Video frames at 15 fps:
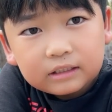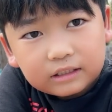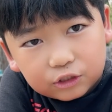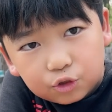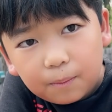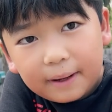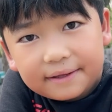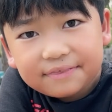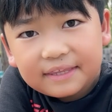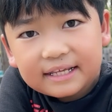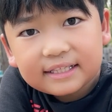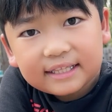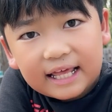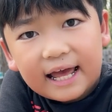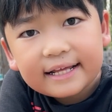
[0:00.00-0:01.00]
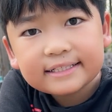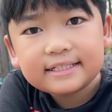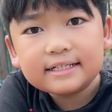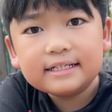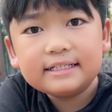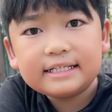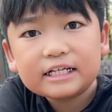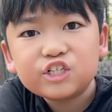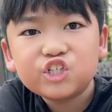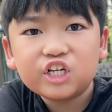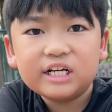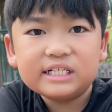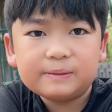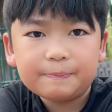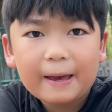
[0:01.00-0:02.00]
You might think that
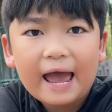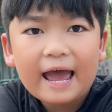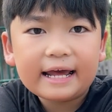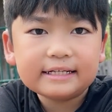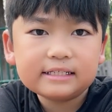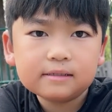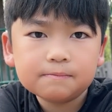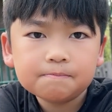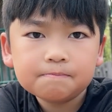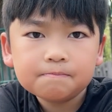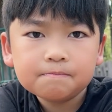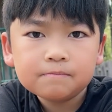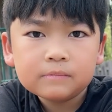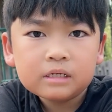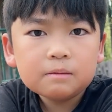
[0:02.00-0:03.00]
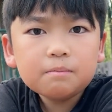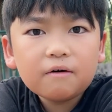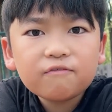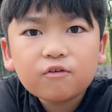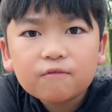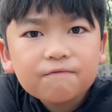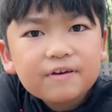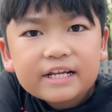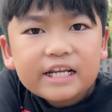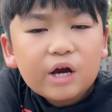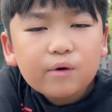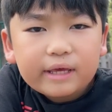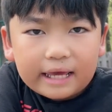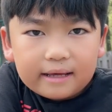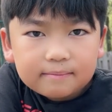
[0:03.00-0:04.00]
addiction is bad. But for
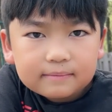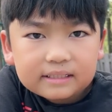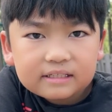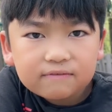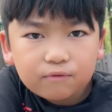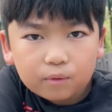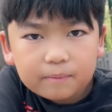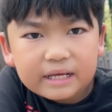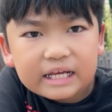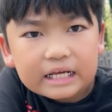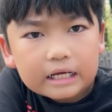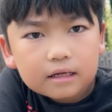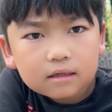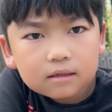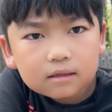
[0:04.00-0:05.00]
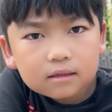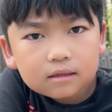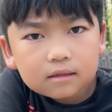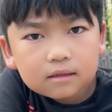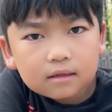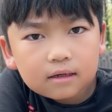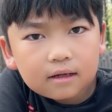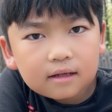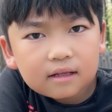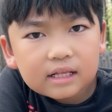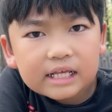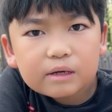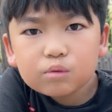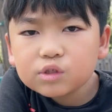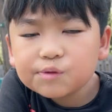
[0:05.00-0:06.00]
video games, for me,
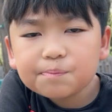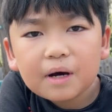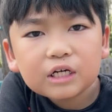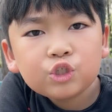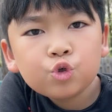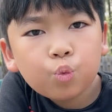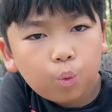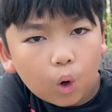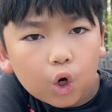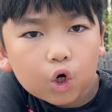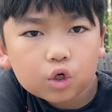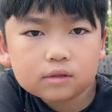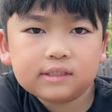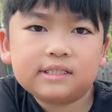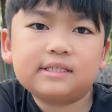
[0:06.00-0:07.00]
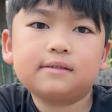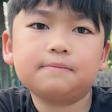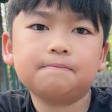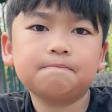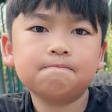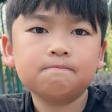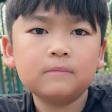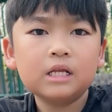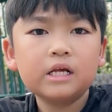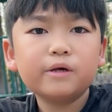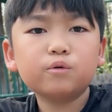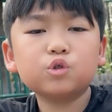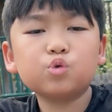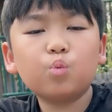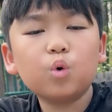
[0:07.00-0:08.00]
it was much worse.
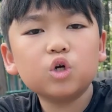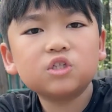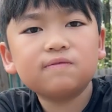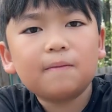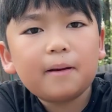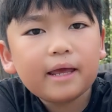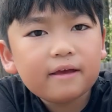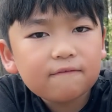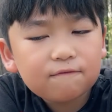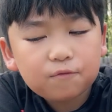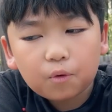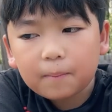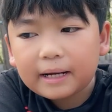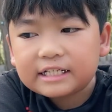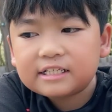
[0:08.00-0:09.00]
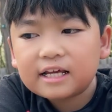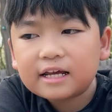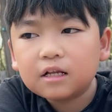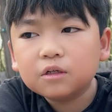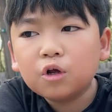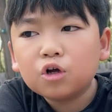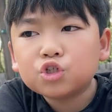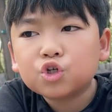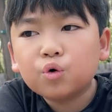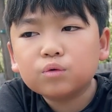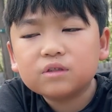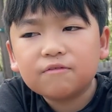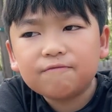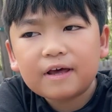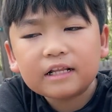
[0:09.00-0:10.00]
It was worse for my psychological
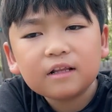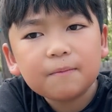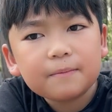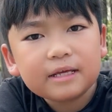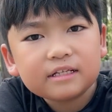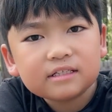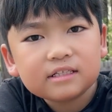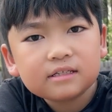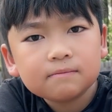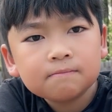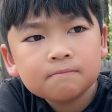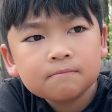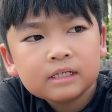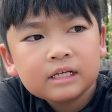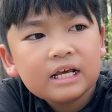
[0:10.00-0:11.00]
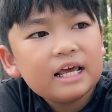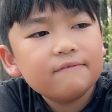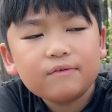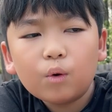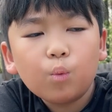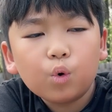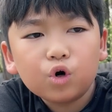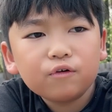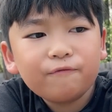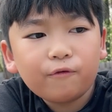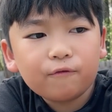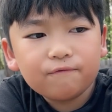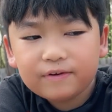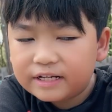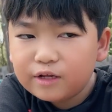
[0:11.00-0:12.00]
development. If it weren't
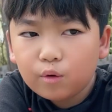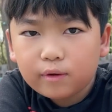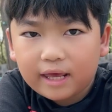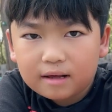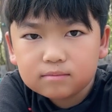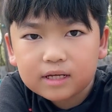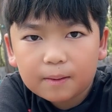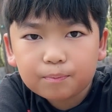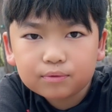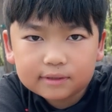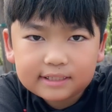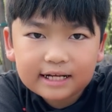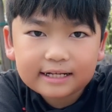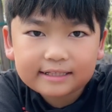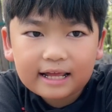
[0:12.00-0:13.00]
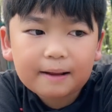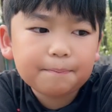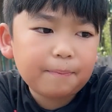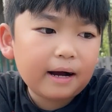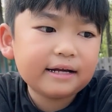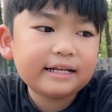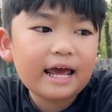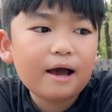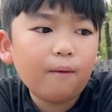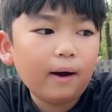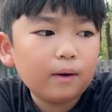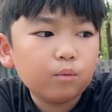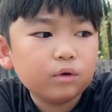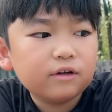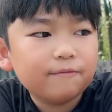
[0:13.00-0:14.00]
for video games, I predict that by now
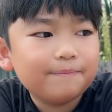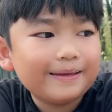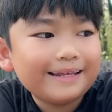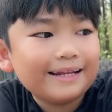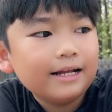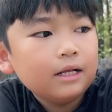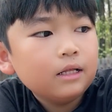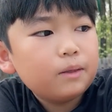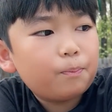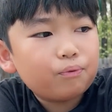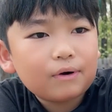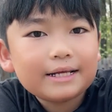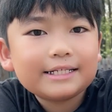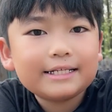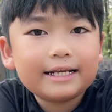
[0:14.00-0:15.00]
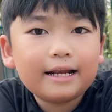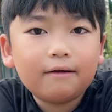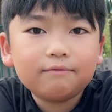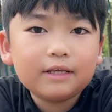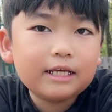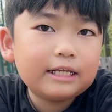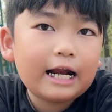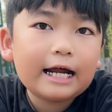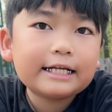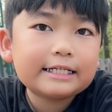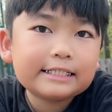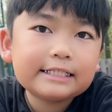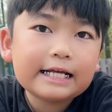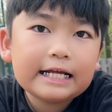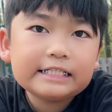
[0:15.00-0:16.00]
I would have been the President of the
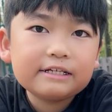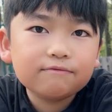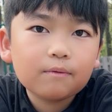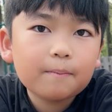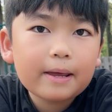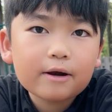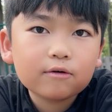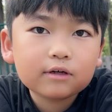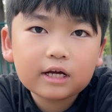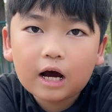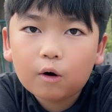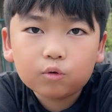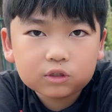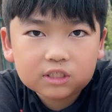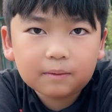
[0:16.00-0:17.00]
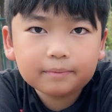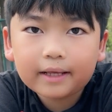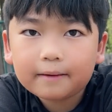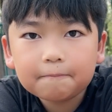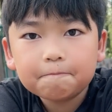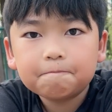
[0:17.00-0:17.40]
United States of America or something.